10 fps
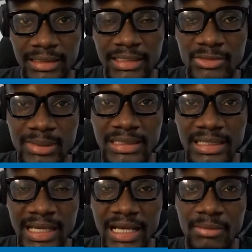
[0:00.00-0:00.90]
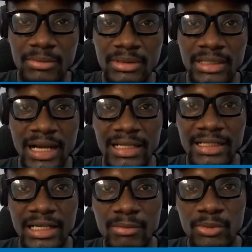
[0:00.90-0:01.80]
is basically aimed at
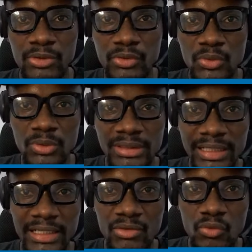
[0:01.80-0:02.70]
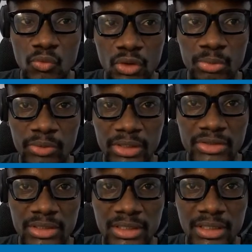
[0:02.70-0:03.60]
helping you learn
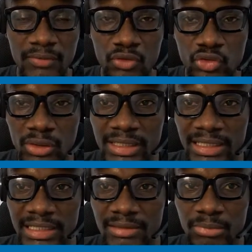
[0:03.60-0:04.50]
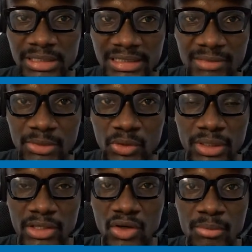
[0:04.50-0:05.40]
WordPress. If you're joining in, please let me know
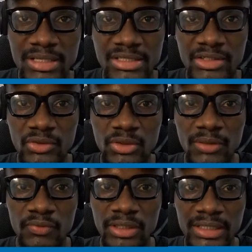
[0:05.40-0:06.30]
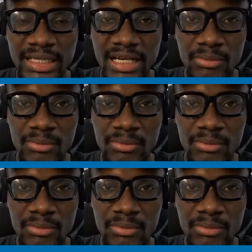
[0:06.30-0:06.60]
in the comment section if you can hear